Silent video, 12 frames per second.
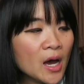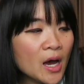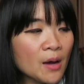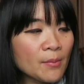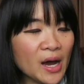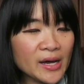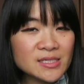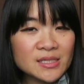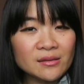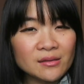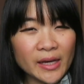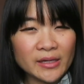I
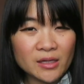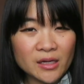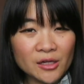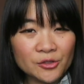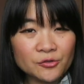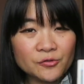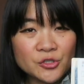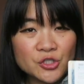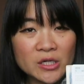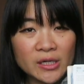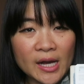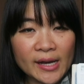didn't like the colored
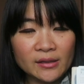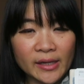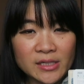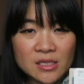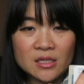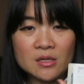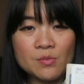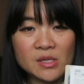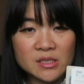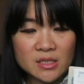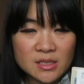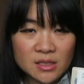version. I liked the
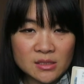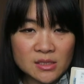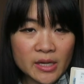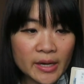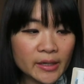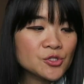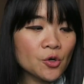business inside.